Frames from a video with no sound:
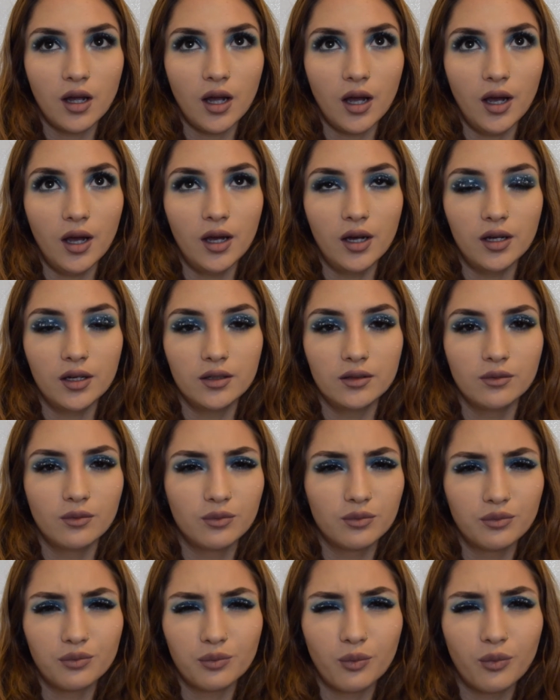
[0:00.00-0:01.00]

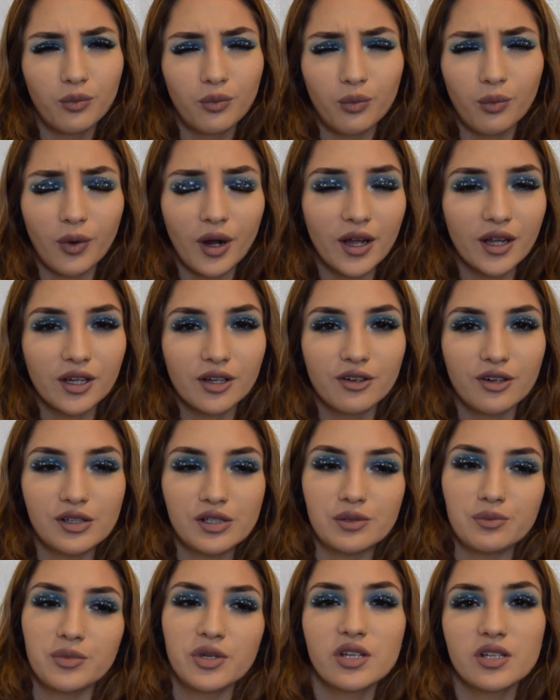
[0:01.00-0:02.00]
white
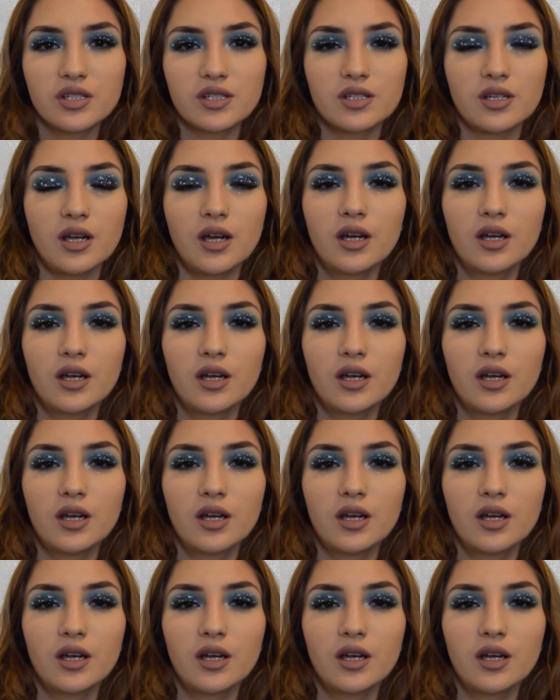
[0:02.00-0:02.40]
Christmas,